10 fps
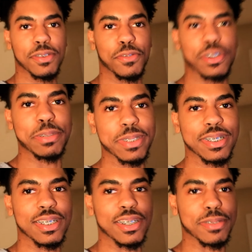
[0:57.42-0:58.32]
Feel me?
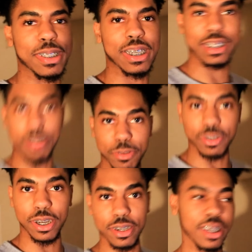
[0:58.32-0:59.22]
You know what I'm saying? Because I'm a
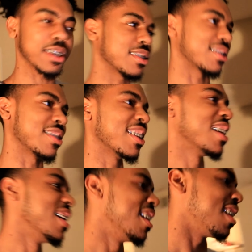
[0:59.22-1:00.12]
vlogger now. So,
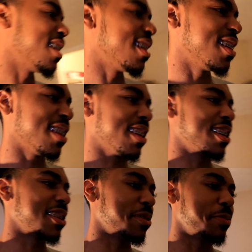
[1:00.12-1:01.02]
uh, yeah.